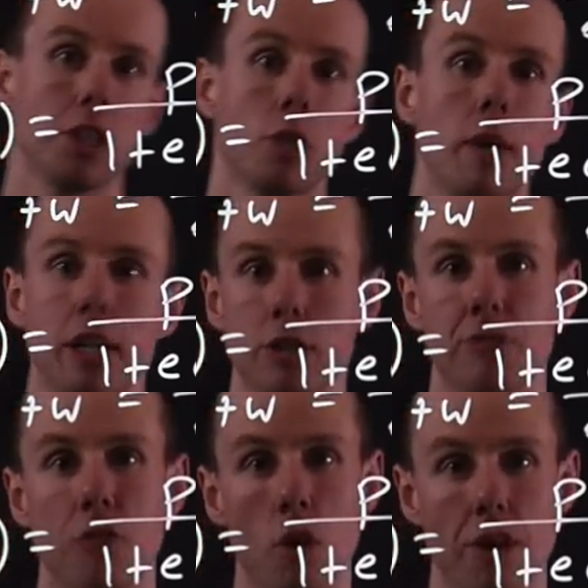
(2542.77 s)
equation
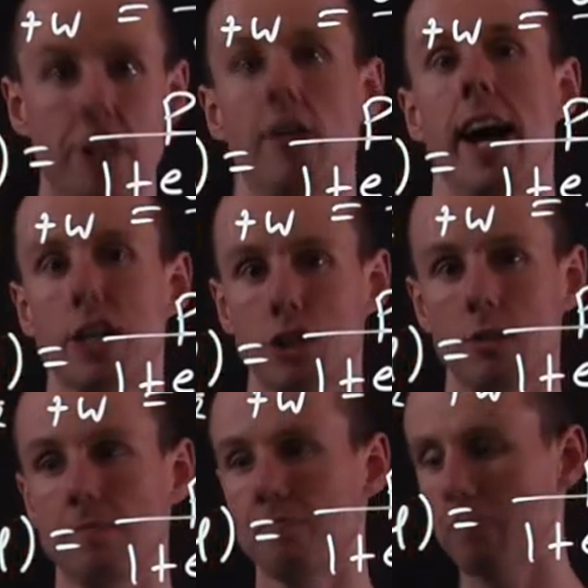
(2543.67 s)
for the
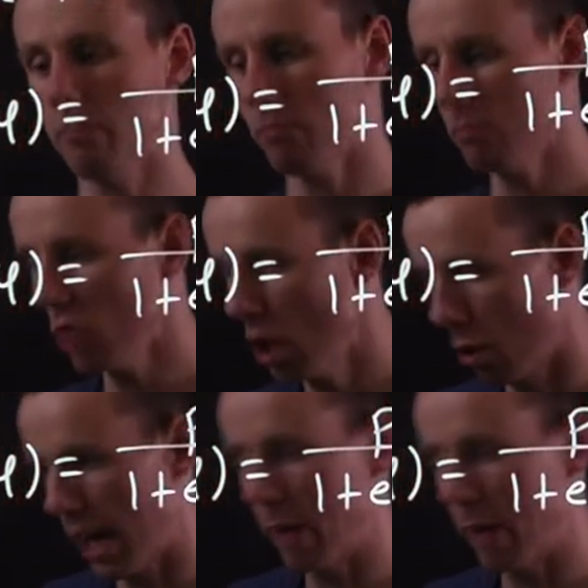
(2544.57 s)
correction. Okay,